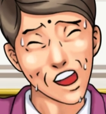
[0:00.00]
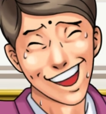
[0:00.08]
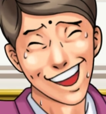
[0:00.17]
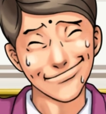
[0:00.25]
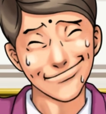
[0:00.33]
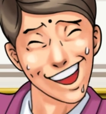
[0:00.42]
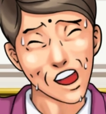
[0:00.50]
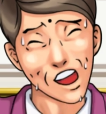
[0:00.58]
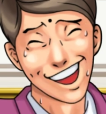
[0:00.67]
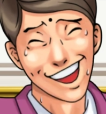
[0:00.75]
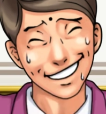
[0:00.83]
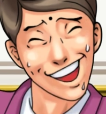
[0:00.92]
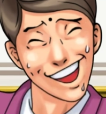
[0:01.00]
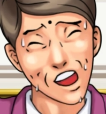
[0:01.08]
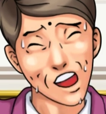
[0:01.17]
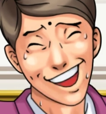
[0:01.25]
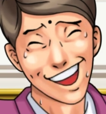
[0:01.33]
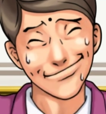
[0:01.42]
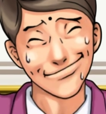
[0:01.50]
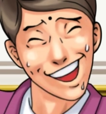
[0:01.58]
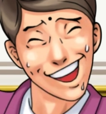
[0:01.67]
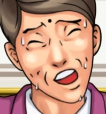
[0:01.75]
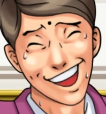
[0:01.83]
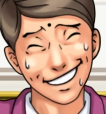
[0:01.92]
It
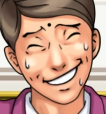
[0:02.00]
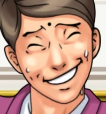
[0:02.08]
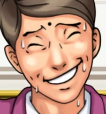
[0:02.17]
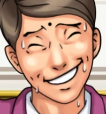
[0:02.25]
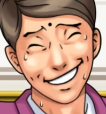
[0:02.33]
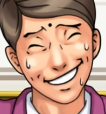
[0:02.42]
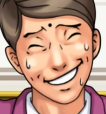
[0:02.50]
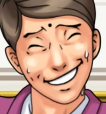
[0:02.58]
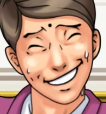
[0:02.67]
must have been